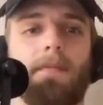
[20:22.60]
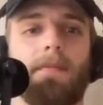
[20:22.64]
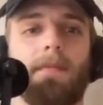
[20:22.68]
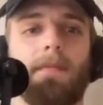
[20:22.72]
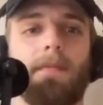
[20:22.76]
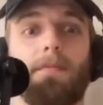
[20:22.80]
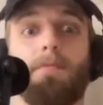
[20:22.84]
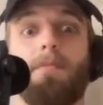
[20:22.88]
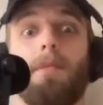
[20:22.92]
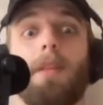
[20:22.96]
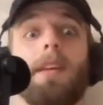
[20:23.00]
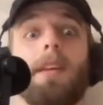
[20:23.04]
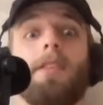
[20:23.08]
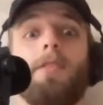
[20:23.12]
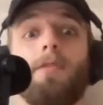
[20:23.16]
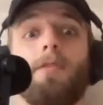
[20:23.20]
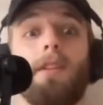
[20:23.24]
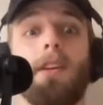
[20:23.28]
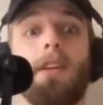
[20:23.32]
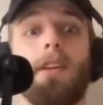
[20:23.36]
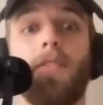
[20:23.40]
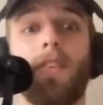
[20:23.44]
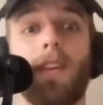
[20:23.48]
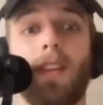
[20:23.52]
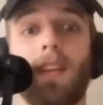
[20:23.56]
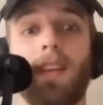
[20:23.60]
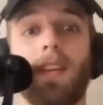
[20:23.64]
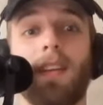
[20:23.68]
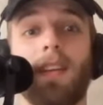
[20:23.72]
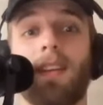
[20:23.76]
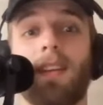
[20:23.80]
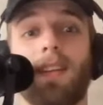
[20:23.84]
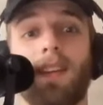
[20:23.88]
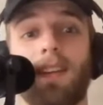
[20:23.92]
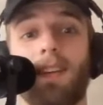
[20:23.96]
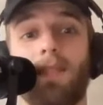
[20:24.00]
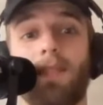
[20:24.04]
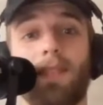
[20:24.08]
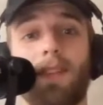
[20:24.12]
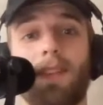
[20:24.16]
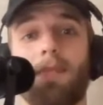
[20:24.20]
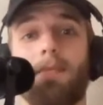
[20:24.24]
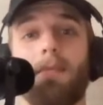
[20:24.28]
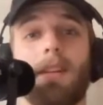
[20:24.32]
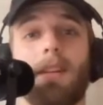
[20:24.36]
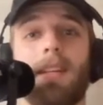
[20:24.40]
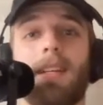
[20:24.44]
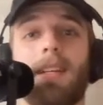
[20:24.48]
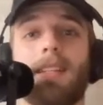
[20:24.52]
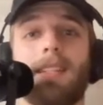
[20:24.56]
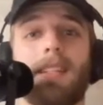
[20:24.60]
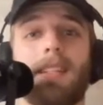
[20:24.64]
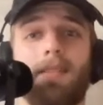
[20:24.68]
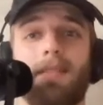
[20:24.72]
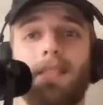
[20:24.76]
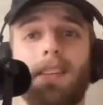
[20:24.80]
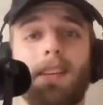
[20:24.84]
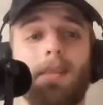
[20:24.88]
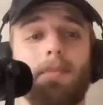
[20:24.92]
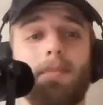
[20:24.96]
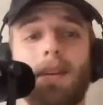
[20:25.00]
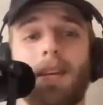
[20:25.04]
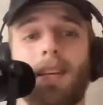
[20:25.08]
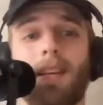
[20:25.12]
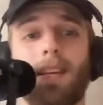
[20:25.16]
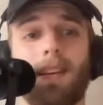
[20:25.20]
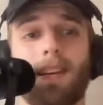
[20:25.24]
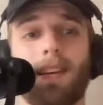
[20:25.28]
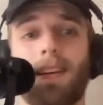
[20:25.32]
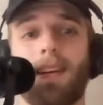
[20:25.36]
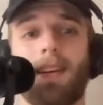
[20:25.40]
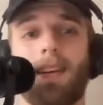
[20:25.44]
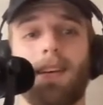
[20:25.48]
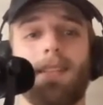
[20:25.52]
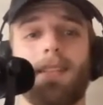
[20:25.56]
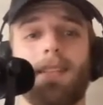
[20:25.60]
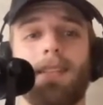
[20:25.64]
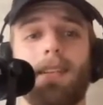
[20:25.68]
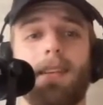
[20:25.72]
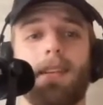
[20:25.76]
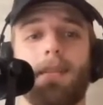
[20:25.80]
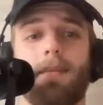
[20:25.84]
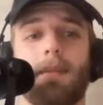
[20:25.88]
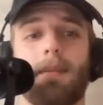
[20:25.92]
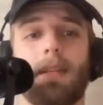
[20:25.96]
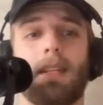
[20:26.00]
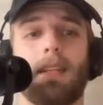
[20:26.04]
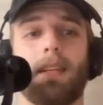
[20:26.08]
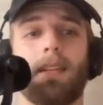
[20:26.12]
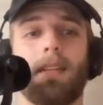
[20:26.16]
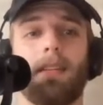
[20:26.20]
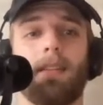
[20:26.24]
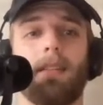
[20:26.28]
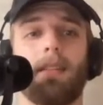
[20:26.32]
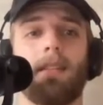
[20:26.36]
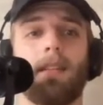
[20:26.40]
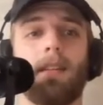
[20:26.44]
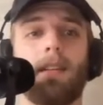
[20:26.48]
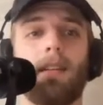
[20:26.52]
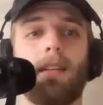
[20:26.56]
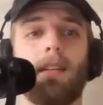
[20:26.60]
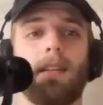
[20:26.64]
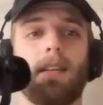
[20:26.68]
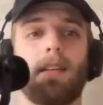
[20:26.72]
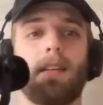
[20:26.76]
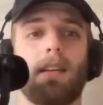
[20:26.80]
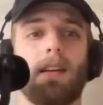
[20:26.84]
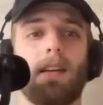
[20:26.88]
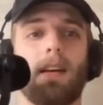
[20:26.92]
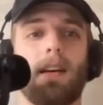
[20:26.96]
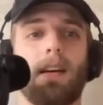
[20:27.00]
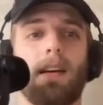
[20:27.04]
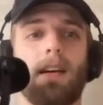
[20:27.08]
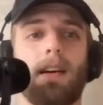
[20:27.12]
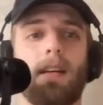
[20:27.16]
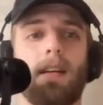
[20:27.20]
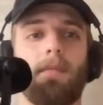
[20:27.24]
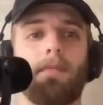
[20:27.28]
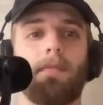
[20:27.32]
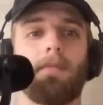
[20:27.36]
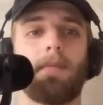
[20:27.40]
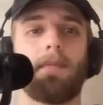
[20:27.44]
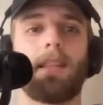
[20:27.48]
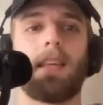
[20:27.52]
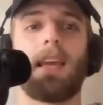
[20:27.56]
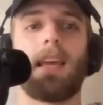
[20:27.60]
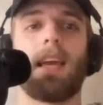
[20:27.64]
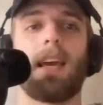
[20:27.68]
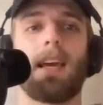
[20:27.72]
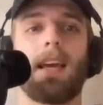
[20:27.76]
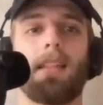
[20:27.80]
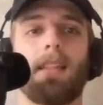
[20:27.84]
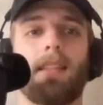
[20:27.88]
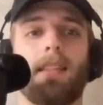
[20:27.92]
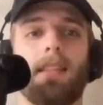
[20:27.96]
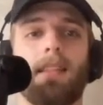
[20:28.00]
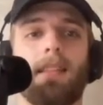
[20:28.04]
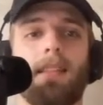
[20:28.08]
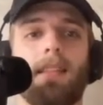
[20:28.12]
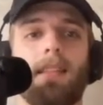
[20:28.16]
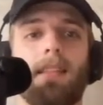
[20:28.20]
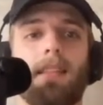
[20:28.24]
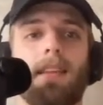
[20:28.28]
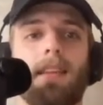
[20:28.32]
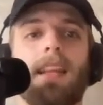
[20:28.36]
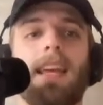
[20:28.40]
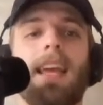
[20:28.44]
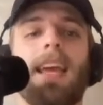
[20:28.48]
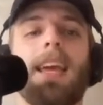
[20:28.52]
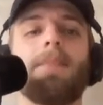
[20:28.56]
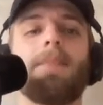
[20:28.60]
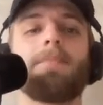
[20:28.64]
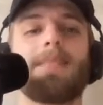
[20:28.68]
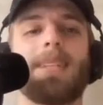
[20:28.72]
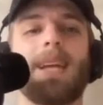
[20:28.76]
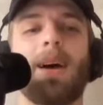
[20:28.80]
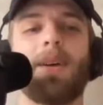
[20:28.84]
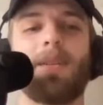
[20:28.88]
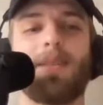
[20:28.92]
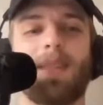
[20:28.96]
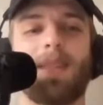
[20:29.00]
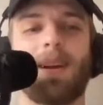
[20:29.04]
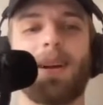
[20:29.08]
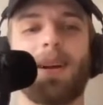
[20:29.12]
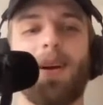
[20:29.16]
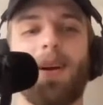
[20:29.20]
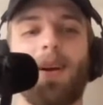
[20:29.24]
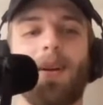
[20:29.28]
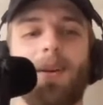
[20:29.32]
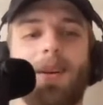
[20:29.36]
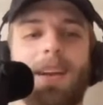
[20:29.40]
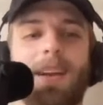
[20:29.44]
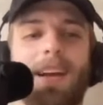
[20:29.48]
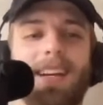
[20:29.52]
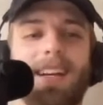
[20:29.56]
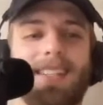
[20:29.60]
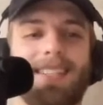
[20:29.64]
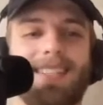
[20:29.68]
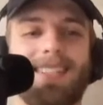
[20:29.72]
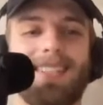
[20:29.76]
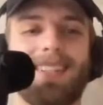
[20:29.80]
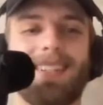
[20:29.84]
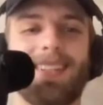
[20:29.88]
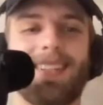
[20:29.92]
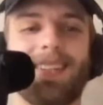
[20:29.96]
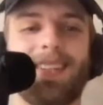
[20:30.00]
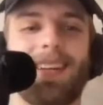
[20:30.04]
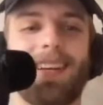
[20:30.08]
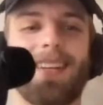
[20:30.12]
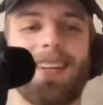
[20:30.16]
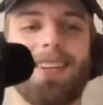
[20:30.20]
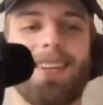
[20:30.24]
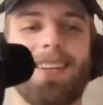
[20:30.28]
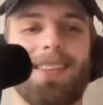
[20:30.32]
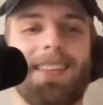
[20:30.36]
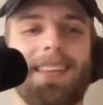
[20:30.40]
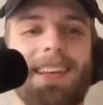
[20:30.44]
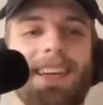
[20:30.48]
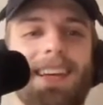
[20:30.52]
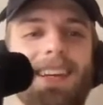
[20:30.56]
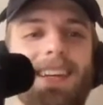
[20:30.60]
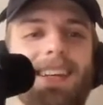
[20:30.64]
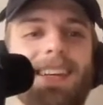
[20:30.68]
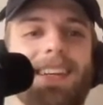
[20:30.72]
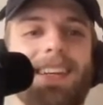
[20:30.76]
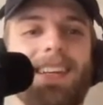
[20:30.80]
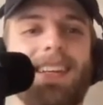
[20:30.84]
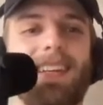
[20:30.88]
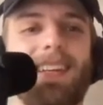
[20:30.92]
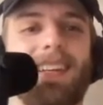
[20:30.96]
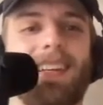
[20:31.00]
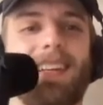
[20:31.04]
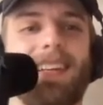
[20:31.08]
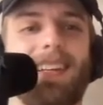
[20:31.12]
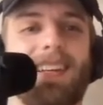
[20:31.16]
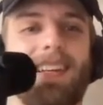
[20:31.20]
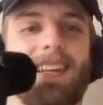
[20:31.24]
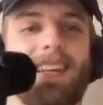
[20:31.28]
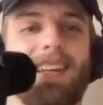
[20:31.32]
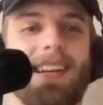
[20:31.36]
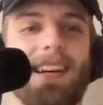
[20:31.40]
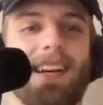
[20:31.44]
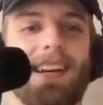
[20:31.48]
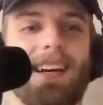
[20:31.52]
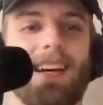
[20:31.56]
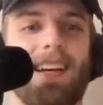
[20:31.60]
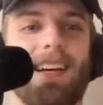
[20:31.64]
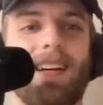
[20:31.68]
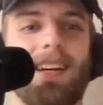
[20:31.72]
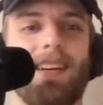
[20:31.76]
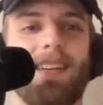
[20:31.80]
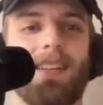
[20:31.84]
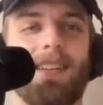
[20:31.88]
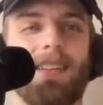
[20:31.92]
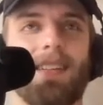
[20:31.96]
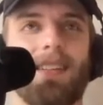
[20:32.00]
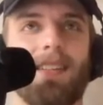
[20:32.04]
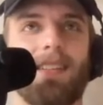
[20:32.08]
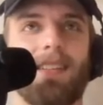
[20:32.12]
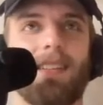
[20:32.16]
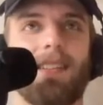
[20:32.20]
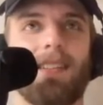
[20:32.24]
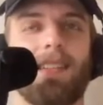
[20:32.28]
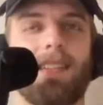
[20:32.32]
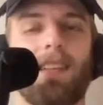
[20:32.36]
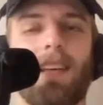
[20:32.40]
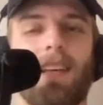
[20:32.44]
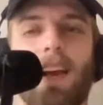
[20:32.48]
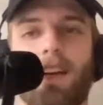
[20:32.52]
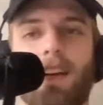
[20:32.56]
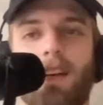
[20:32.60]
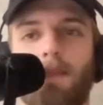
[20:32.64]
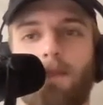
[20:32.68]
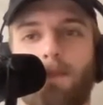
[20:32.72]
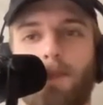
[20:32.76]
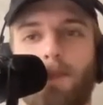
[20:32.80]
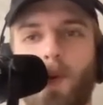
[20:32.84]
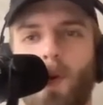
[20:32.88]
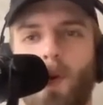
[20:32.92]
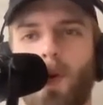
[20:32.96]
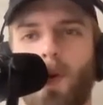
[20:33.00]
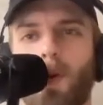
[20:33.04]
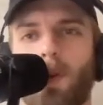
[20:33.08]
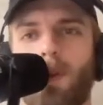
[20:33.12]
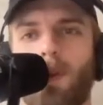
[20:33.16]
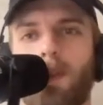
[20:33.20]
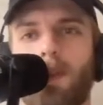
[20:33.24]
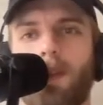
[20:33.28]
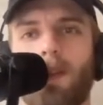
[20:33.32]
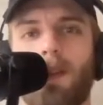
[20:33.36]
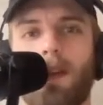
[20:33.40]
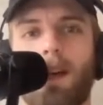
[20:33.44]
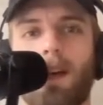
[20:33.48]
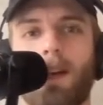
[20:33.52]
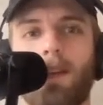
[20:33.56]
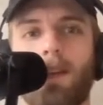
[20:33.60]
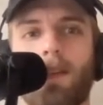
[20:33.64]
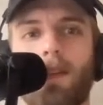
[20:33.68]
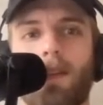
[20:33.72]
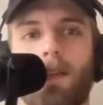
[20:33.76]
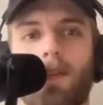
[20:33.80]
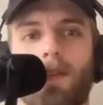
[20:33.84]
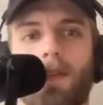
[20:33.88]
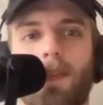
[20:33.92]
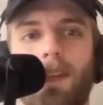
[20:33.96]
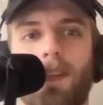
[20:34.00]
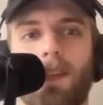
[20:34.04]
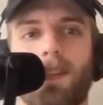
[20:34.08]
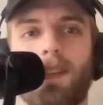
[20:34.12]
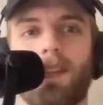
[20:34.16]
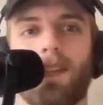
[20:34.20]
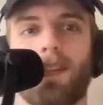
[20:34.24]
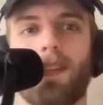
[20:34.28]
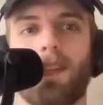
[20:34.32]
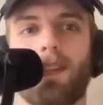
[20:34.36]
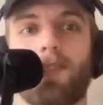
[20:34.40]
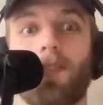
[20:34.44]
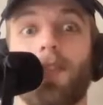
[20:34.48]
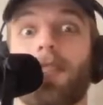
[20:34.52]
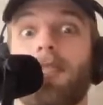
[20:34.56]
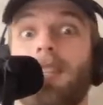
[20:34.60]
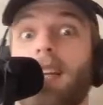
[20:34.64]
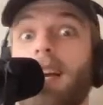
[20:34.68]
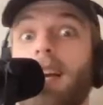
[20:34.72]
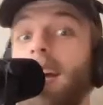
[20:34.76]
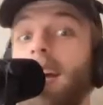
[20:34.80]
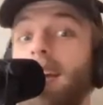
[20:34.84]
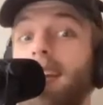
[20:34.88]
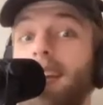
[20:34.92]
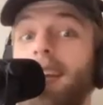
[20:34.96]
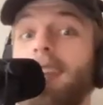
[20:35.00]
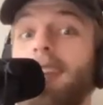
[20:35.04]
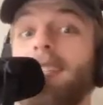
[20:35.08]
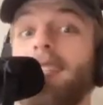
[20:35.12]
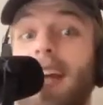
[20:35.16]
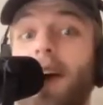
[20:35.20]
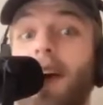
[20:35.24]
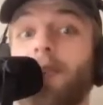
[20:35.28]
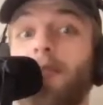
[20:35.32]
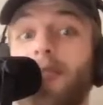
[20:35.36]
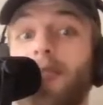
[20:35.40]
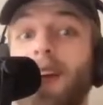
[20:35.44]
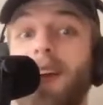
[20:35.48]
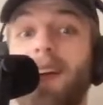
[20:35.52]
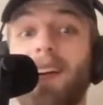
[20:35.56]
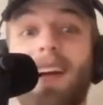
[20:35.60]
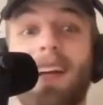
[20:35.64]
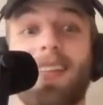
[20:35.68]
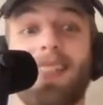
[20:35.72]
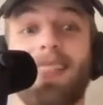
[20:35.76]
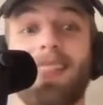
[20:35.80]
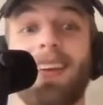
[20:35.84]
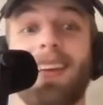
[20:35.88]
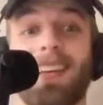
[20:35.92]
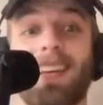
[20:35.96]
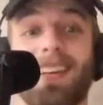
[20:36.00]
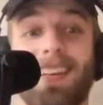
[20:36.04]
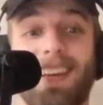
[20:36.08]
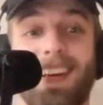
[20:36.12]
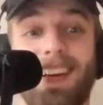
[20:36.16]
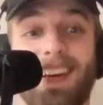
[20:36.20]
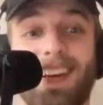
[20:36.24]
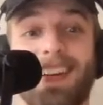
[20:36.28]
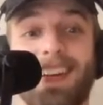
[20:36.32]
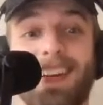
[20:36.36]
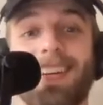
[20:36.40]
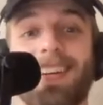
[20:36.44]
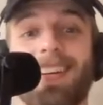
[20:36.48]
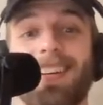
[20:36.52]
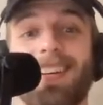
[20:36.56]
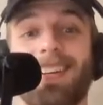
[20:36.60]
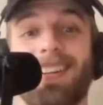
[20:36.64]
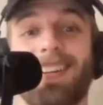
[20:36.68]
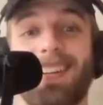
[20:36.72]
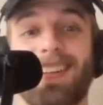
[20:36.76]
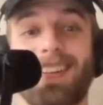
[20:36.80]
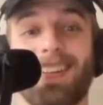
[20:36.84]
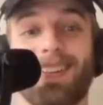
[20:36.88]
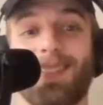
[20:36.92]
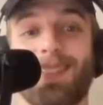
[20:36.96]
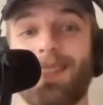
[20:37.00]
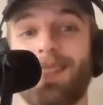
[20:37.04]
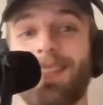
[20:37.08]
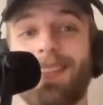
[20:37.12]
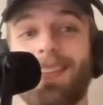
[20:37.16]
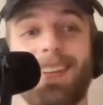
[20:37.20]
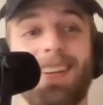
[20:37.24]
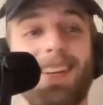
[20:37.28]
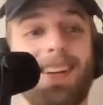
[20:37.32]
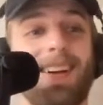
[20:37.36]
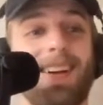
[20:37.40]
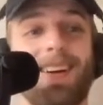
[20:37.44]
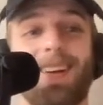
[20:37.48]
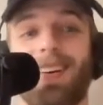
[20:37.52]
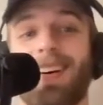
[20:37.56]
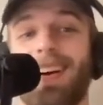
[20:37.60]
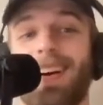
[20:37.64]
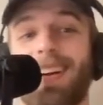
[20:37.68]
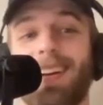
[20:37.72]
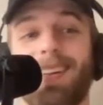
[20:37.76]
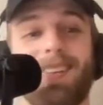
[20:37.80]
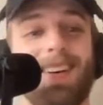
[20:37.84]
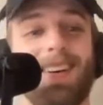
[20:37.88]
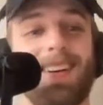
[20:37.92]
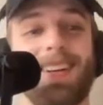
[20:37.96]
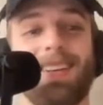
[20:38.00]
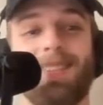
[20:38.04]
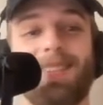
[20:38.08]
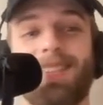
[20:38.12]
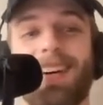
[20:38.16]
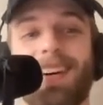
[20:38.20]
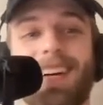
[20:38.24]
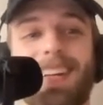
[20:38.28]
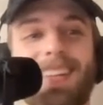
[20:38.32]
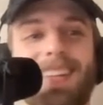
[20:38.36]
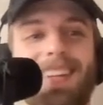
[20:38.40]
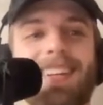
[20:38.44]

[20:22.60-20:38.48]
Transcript: Blake Griffin, even, but he's not really a big guy. I mean, um, no. yeah, the names out there aren't ideal. I don't think. No uh Thompson. Jakob Poeltl. I don't know if he's signed. Tristan, he's out there, I think. Yeah, yeah, yeah. He's, no, don't, don't do it to me either.